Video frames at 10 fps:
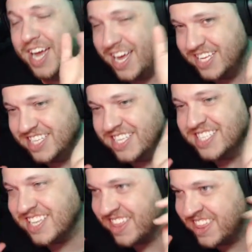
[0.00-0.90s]
This
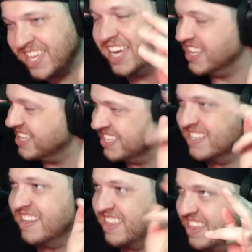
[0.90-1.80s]
is the
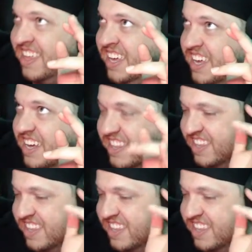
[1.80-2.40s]
thing.